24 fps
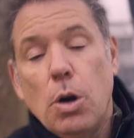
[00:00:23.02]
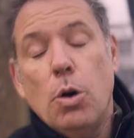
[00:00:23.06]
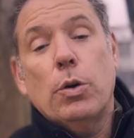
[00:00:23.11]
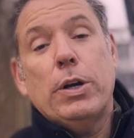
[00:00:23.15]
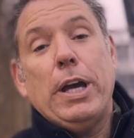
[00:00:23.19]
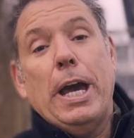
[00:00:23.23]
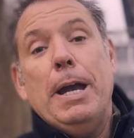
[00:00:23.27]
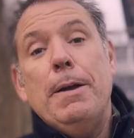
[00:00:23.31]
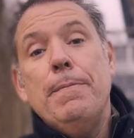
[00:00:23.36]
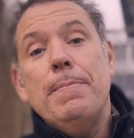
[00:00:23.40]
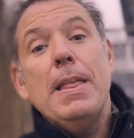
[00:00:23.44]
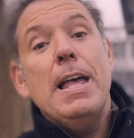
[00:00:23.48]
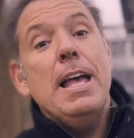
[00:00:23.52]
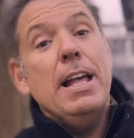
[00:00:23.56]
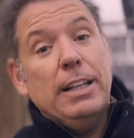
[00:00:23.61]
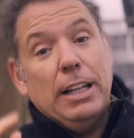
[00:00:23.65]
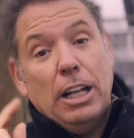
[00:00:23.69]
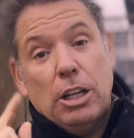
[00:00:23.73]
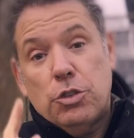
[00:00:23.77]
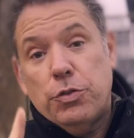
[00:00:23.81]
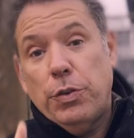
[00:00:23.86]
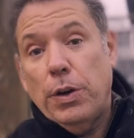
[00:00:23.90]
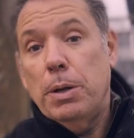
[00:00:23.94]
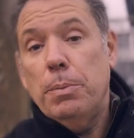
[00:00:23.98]
Okay,
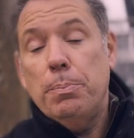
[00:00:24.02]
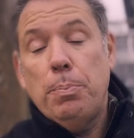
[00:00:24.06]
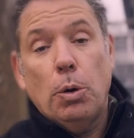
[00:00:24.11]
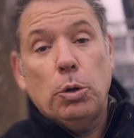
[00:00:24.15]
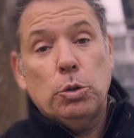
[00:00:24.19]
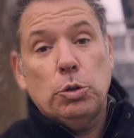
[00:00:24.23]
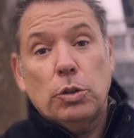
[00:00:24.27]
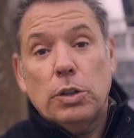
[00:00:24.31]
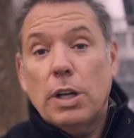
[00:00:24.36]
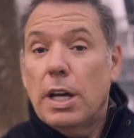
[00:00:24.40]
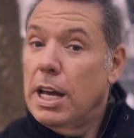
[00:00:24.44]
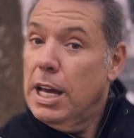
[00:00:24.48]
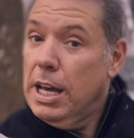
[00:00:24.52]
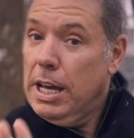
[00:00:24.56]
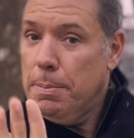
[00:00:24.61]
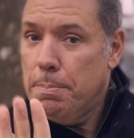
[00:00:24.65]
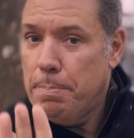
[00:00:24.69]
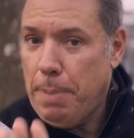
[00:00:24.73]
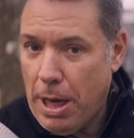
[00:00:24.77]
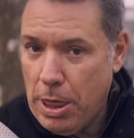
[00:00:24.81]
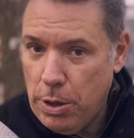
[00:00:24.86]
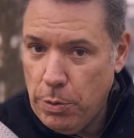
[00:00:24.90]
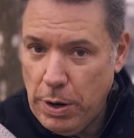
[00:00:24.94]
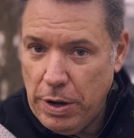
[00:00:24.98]
that's very important.
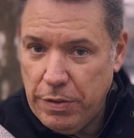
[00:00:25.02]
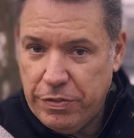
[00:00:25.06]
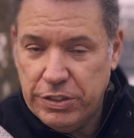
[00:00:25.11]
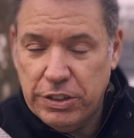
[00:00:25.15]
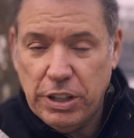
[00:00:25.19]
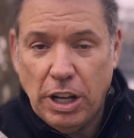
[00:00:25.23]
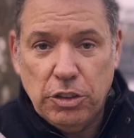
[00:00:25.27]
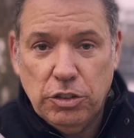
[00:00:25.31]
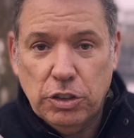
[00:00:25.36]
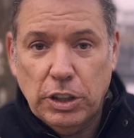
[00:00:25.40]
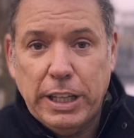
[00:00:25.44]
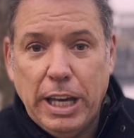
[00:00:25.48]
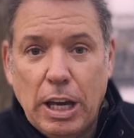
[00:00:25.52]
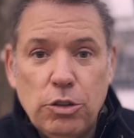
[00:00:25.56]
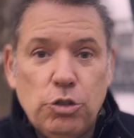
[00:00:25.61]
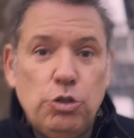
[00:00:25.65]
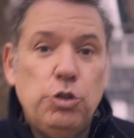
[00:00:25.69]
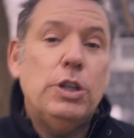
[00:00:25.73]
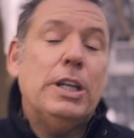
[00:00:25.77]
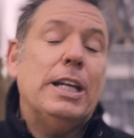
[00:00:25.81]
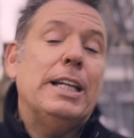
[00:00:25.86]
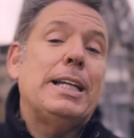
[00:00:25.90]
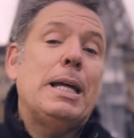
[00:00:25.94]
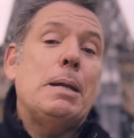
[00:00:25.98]
By the way, if not the case,
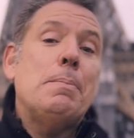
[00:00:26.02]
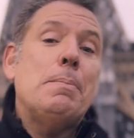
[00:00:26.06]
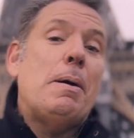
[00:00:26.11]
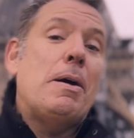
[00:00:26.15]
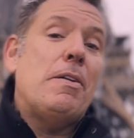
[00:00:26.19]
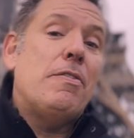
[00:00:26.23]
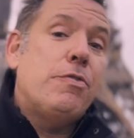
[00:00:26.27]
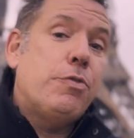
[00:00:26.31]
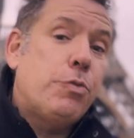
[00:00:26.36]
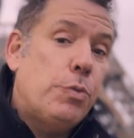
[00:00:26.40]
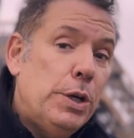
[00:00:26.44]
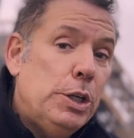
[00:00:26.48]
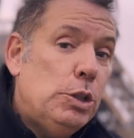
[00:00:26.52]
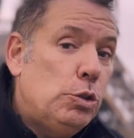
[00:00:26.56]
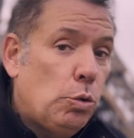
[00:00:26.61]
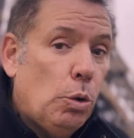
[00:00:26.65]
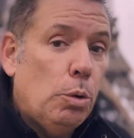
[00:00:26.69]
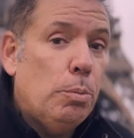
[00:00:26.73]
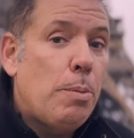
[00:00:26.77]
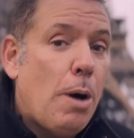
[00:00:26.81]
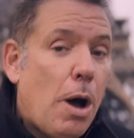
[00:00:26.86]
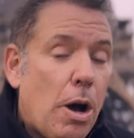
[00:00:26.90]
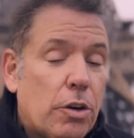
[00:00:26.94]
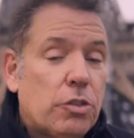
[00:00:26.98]
you can get my free
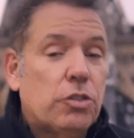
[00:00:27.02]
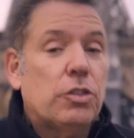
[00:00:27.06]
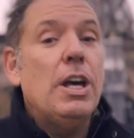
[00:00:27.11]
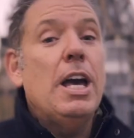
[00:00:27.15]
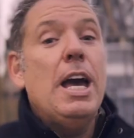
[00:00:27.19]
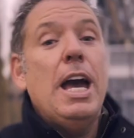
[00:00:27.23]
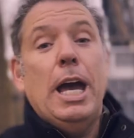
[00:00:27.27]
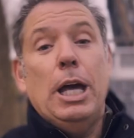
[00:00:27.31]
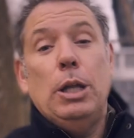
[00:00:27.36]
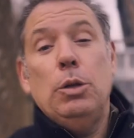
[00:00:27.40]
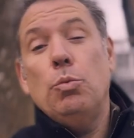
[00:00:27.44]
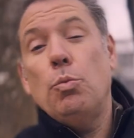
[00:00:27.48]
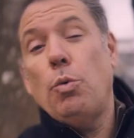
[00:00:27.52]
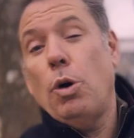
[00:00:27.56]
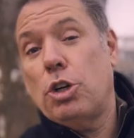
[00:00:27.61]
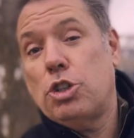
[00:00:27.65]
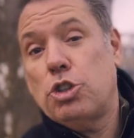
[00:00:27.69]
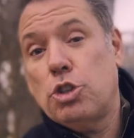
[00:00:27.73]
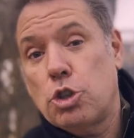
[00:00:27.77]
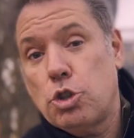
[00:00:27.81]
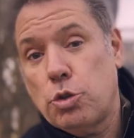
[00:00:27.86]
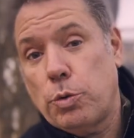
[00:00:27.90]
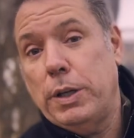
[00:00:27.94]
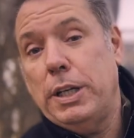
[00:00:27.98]
toolbox and watch
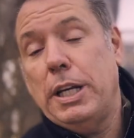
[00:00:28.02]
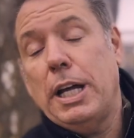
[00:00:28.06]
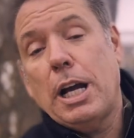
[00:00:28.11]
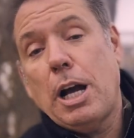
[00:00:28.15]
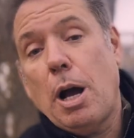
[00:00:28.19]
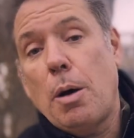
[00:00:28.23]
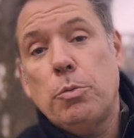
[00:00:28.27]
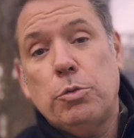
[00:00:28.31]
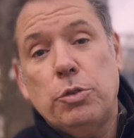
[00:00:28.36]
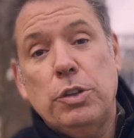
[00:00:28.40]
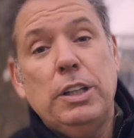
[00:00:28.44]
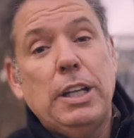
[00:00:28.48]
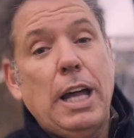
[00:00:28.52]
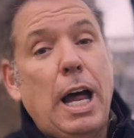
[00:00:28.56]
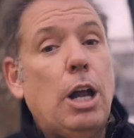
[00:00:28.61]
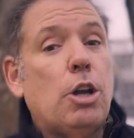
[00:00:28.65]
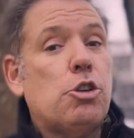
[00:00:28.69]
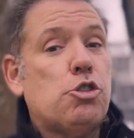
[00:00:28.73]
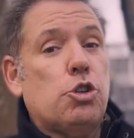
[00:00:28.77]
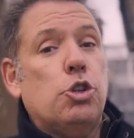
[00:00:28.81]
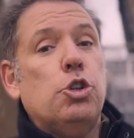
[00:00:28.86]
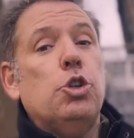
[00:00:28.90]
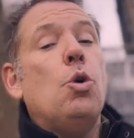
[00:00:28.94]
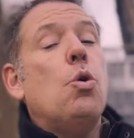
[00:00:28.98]
the training that comes with it. I'll
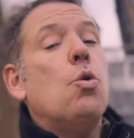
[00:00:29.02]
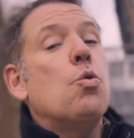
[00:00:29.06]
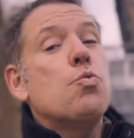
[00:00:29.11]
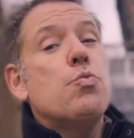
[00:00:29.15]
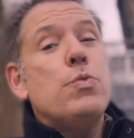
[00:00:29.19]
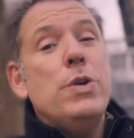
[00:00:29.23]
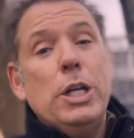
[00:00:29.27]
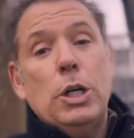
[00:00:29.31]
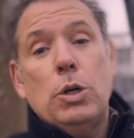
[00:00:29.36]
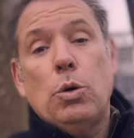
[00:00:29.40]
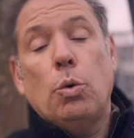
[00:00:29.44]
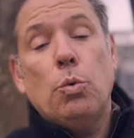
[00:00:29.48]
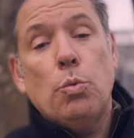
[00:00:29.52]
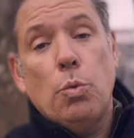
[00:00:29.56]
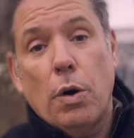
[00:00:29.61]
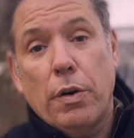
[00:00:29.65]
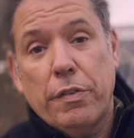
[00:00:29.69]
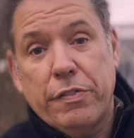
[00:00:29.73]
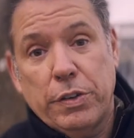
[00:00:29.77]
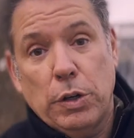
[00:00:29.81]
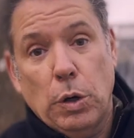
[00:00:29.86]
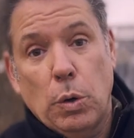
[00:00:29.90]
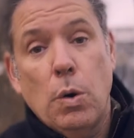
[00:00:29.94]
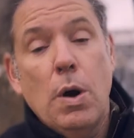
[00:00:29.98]
show you a really cool
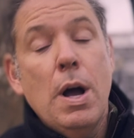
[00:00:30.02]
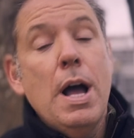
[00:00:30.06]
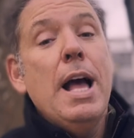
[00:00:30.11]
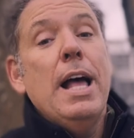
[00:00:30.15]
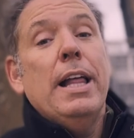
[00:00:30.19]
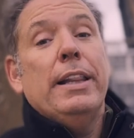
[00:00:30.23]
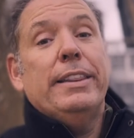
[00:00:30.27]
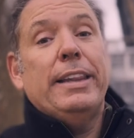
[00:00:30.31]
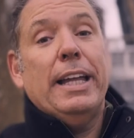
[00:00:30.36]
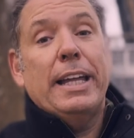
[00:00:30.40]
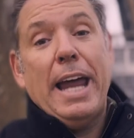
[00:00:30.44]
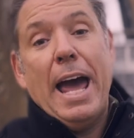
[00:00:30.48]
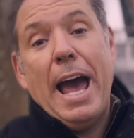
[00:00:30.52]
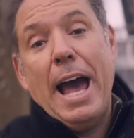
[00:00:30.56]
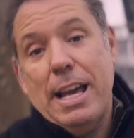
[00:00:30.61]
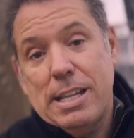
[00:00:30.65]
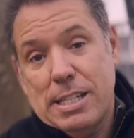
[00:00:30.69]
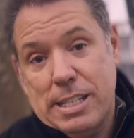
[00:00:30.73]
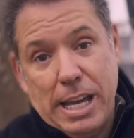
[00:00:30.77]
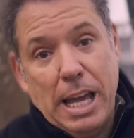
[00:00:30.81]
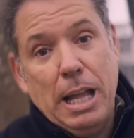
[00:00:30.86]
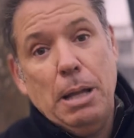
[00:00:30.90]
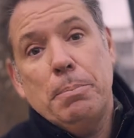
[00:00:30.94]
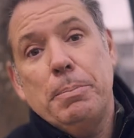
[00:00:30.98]
workflow that has
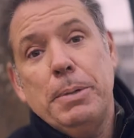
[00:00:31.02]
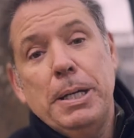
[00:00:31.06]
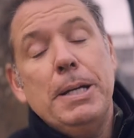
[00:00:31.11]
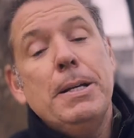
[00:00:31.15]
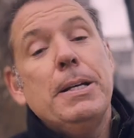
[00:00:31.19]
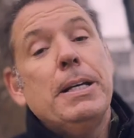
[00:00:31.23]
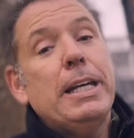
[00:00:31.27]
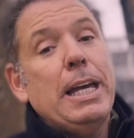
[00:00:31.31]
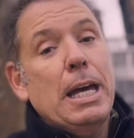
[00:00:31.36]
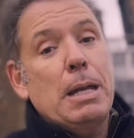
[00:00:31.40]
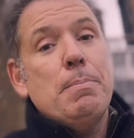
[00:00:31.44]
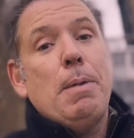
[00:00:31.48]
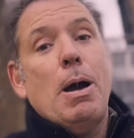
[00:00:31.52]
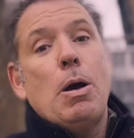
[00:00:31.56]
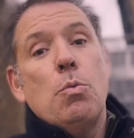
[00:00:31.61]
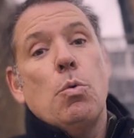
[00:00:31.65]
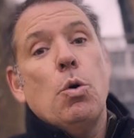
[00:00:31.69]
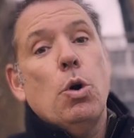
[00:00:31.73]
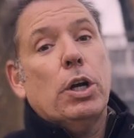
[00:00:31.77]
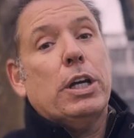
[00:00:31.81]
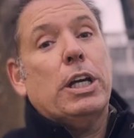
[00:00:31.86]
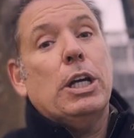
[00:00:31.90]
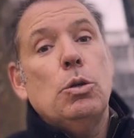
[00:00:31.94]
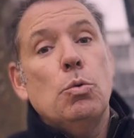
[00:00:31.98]
helped me get my
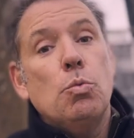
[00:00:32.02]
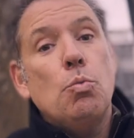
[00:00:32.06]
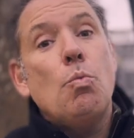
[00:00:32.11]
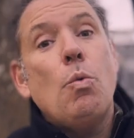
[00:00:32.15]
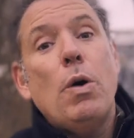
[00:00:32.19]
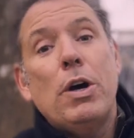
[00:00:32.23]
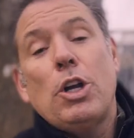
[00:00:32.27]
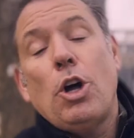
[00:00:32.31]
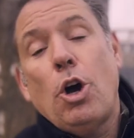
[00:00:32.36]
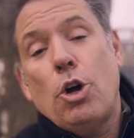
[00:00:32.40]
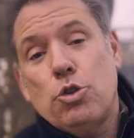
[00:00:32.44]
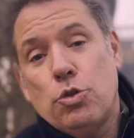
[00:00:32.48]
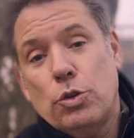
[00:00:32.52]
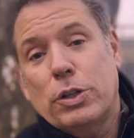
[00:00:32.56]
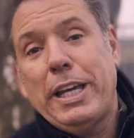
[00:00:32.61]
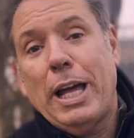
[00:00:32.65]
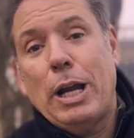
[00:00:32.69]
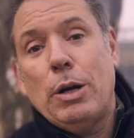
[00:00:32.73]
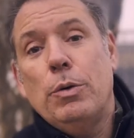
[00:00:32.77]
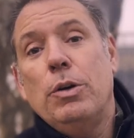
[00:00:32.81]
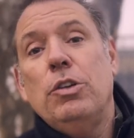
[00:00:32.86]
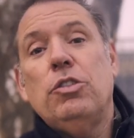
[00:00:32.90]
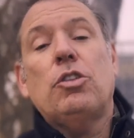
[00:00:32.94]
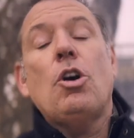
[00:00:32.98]
work in 100
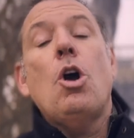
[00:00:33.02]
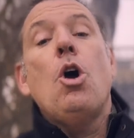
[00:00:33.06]
galleries